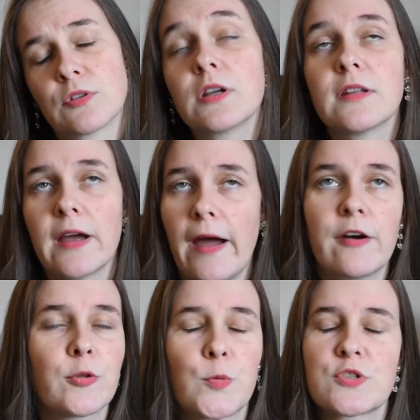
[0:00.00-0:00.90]
The
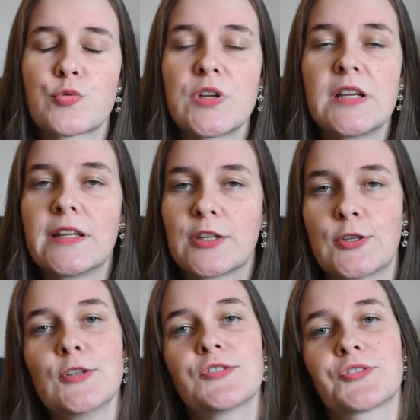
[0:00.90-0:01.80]
art was really
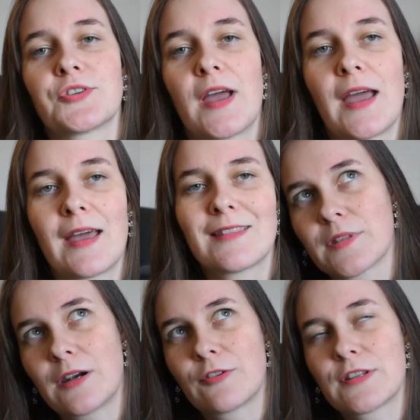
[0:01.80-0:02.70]
cute,
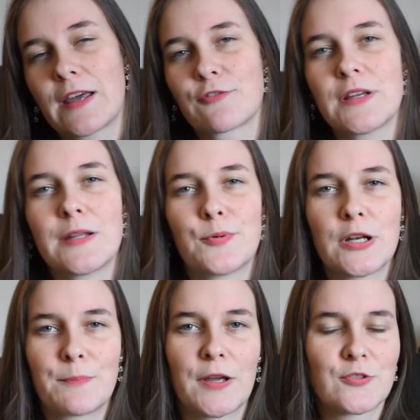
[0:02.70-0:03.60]
and there was like really
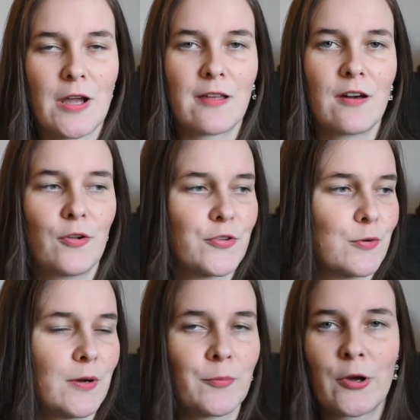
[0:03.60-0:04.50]
pretty picture. Also,
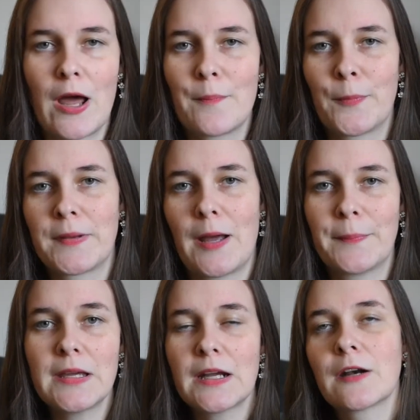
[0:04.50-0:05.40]
I'm gonna pop it up
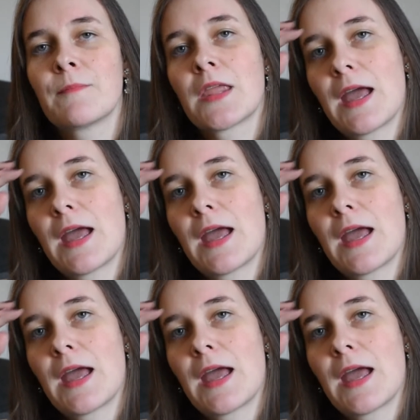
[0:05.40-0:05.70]
here.